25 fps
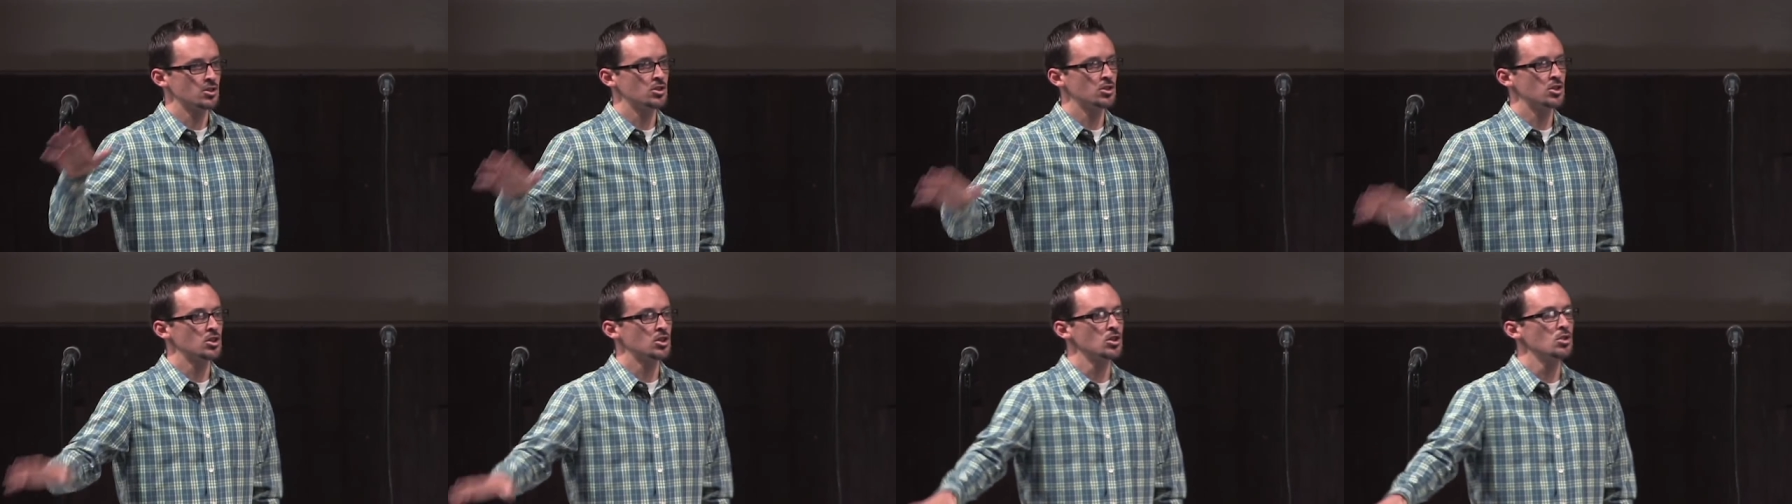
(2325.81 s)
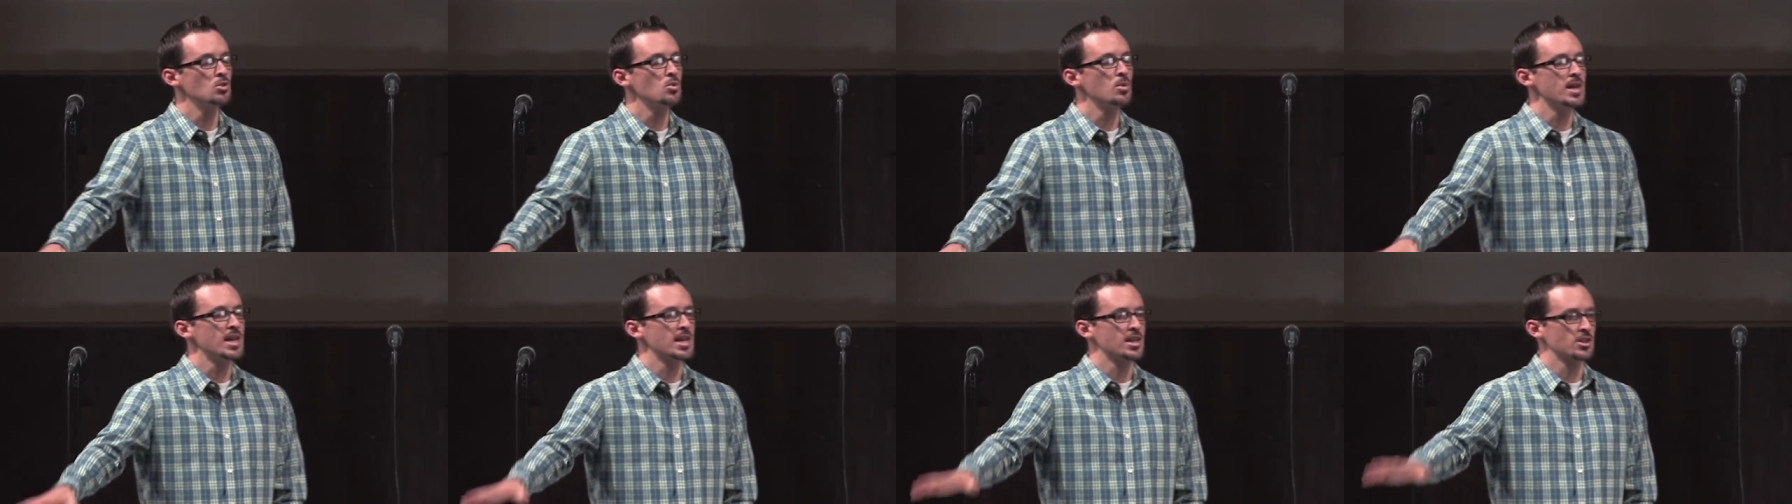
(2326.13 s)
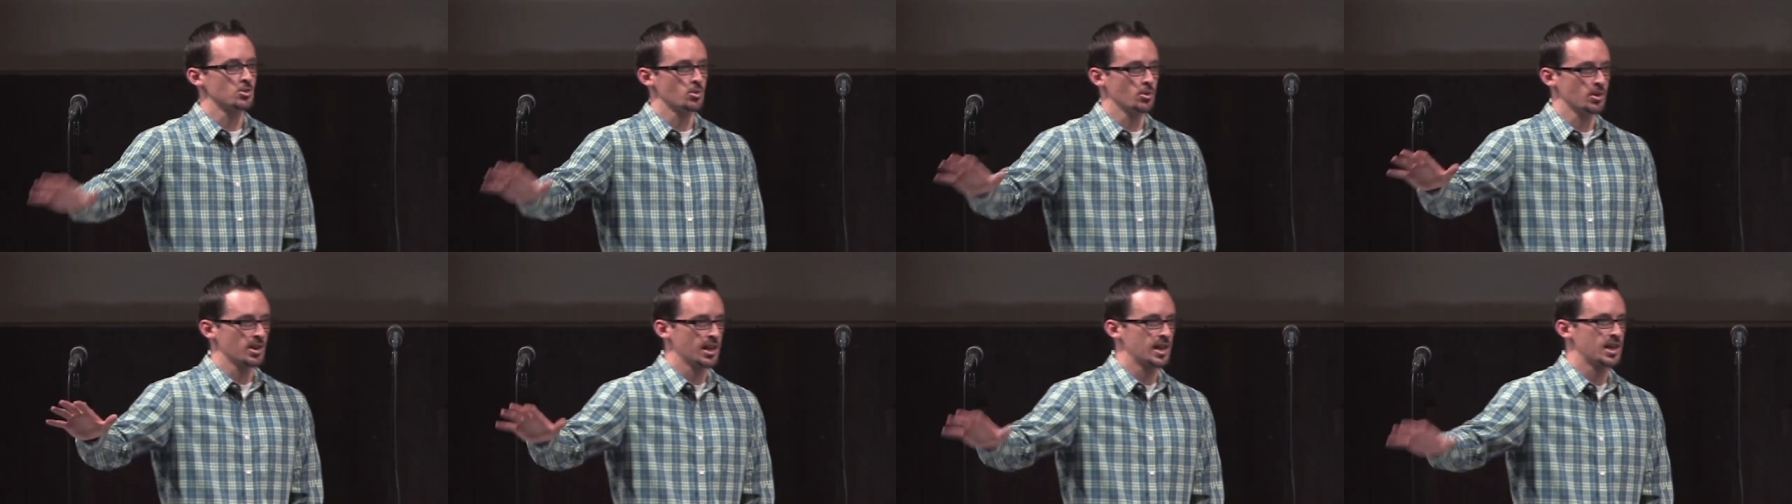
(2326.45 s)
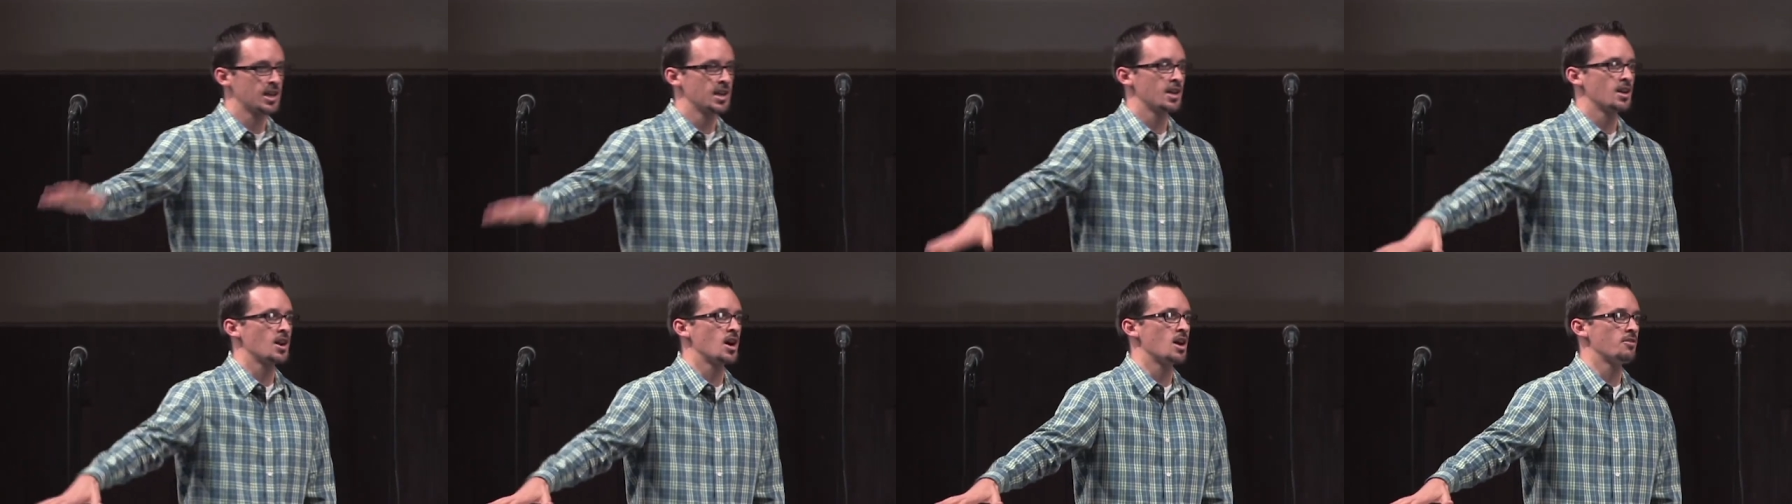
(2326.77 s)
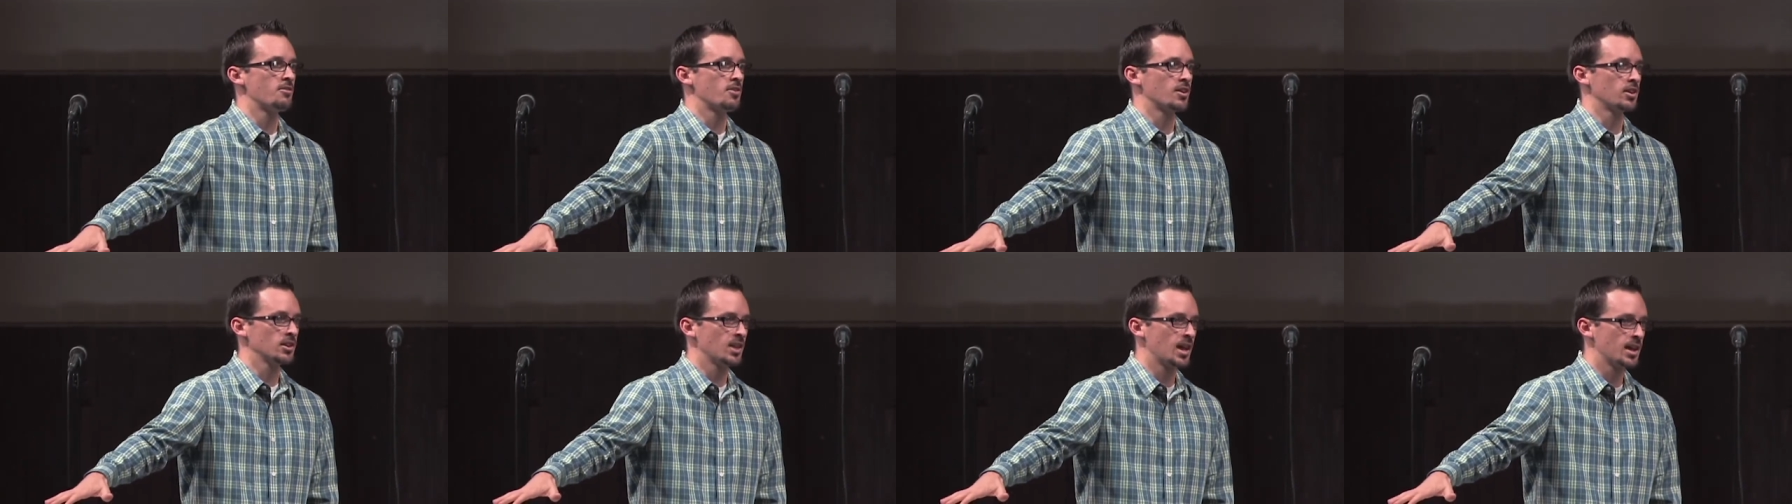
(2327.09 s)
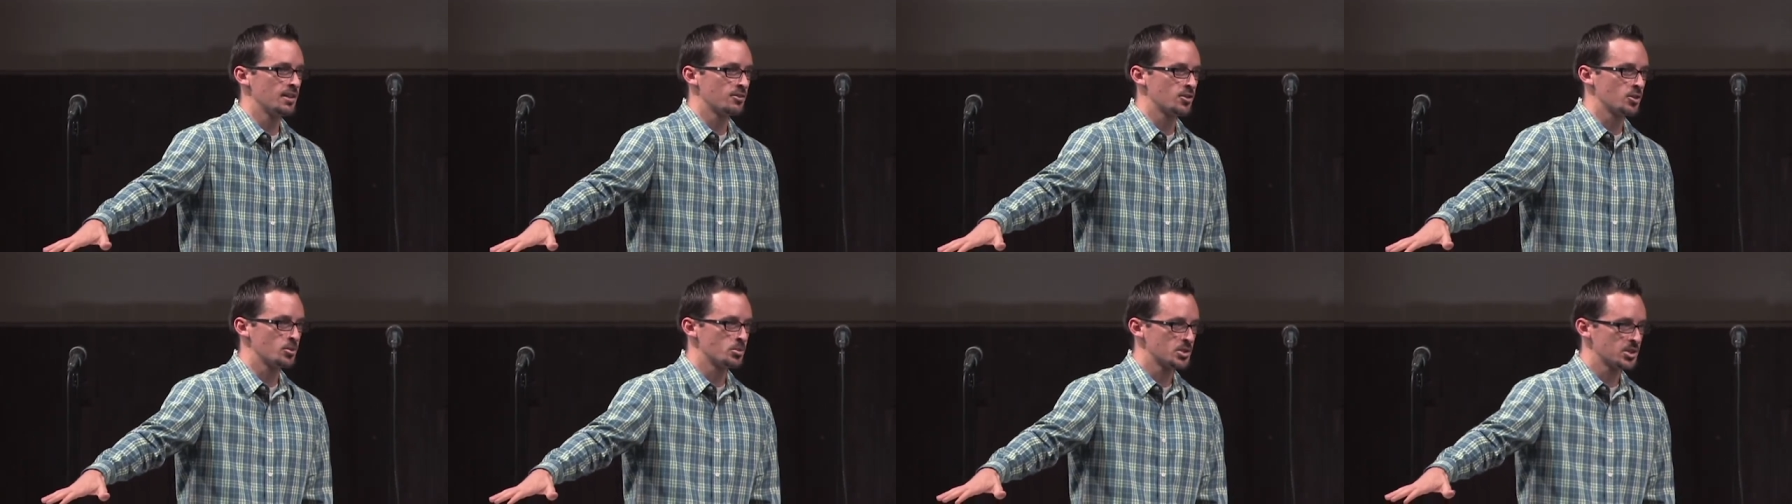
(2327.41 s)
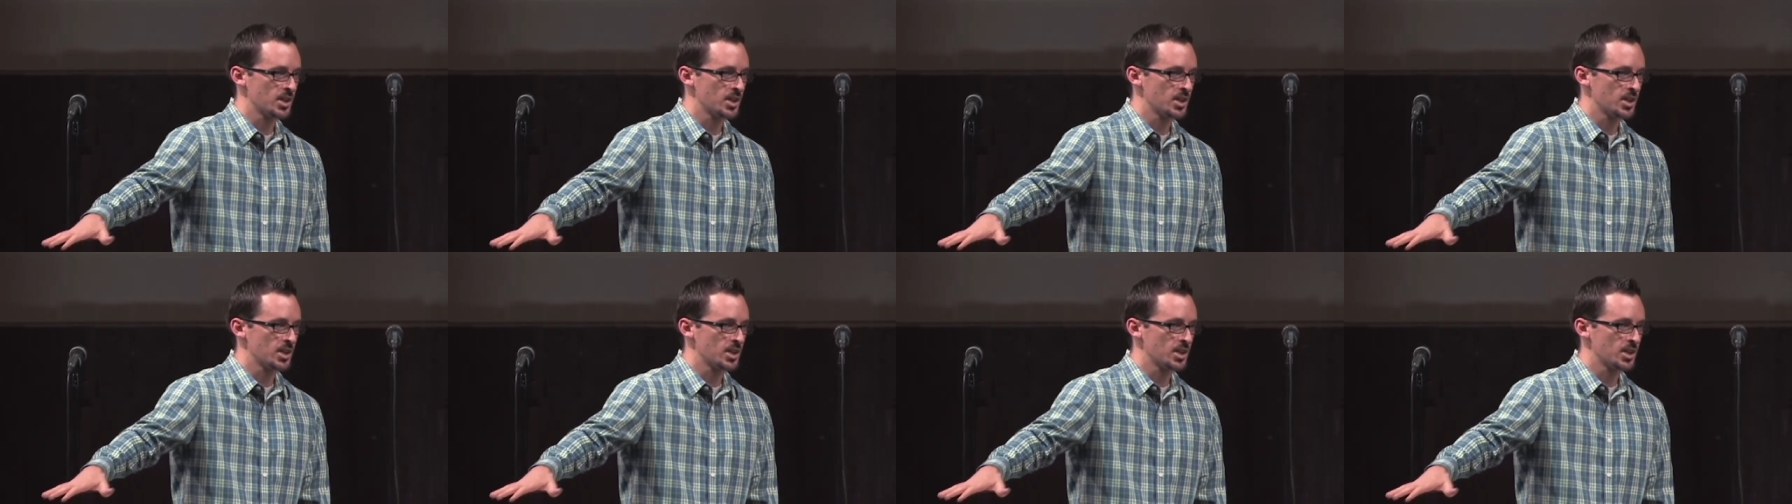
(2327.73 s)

two weeks, we're going to kick off our life group